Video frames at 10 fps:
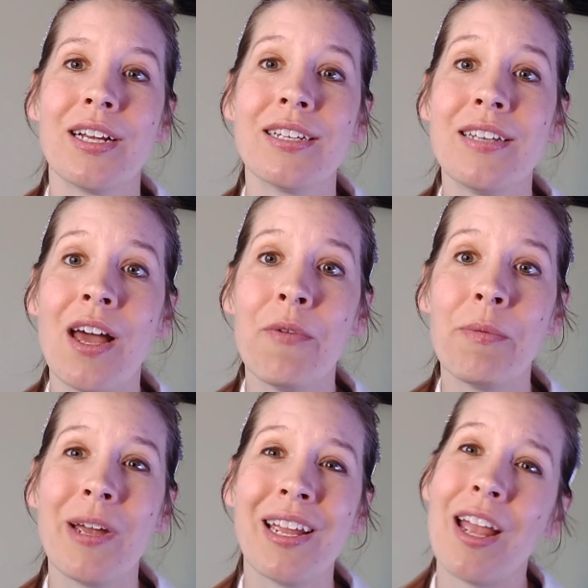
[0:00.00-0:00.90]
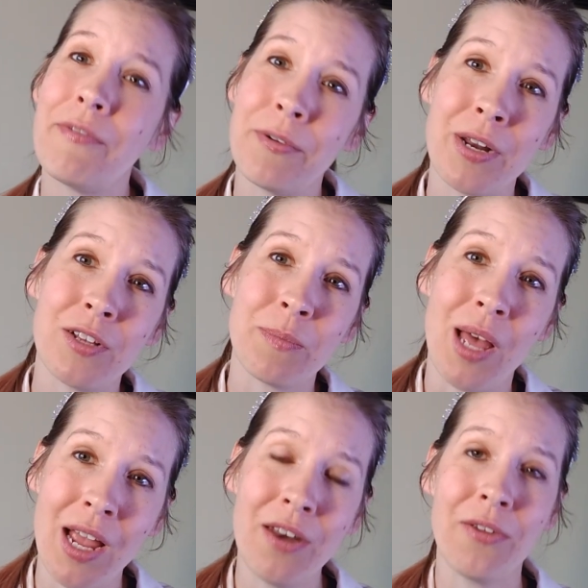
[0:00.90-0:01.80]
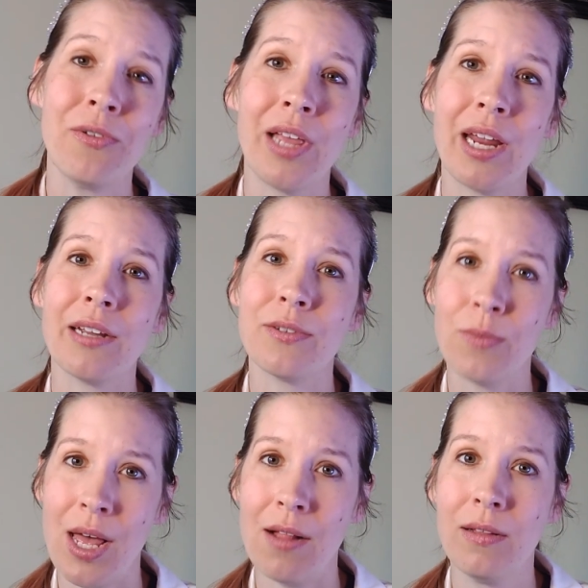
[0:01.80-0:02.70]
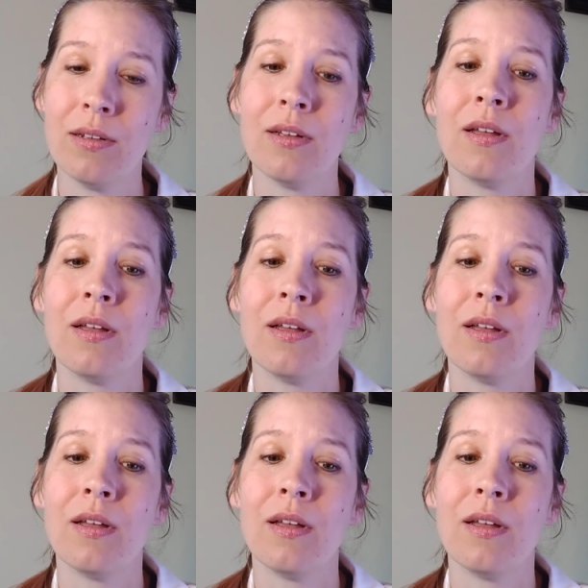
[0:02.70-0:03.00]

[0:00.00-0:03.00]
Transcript: because now we're making everyone else behind you late as well.